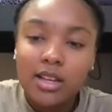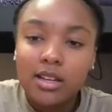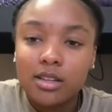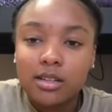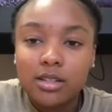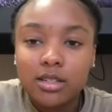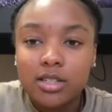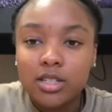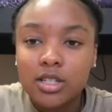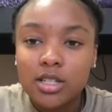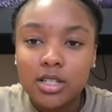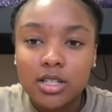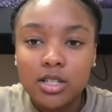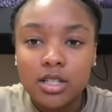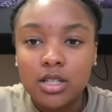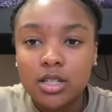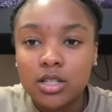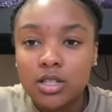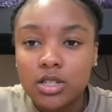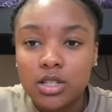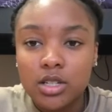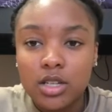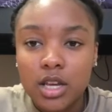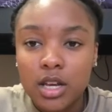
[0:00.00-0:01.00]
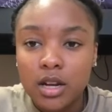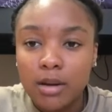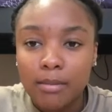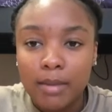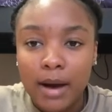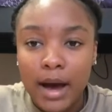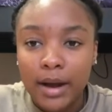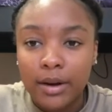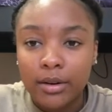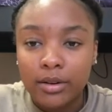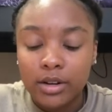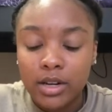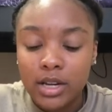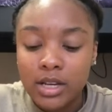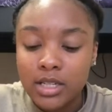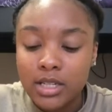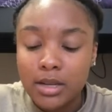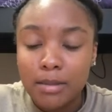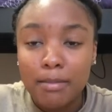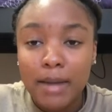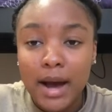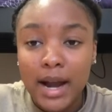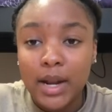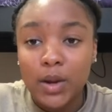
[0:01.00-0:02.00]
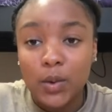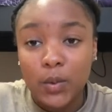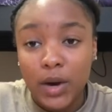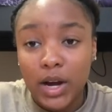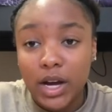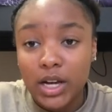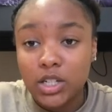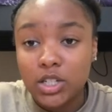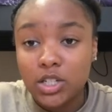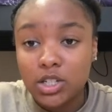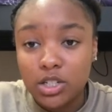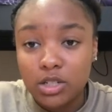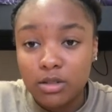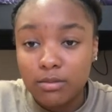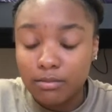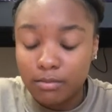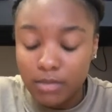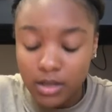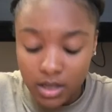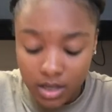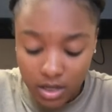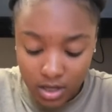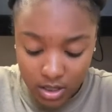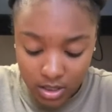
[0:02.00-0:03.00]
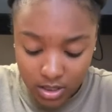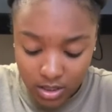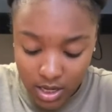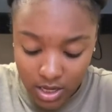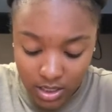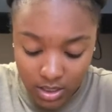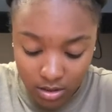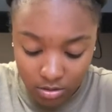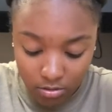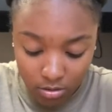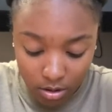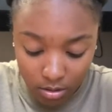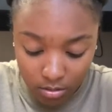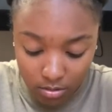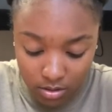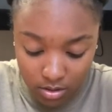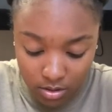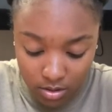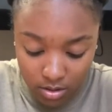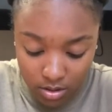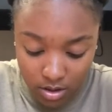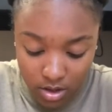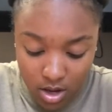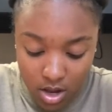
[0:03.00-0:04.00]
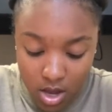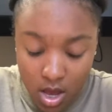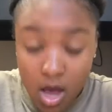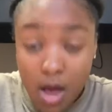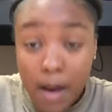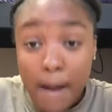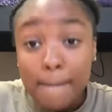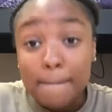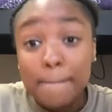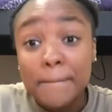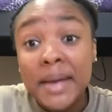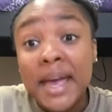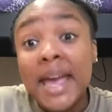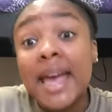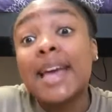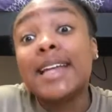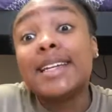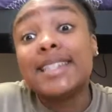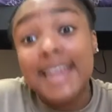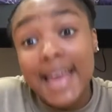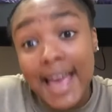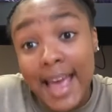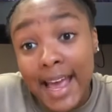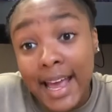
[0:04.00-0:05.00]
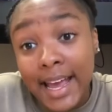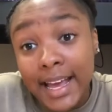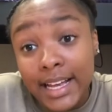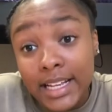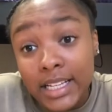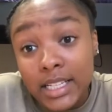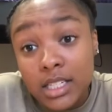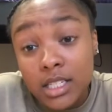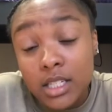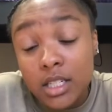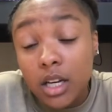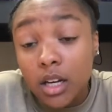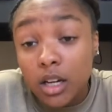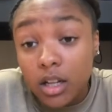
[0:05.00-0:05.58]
Just get a bottle. Get some body wash because that's gross. Band-aids.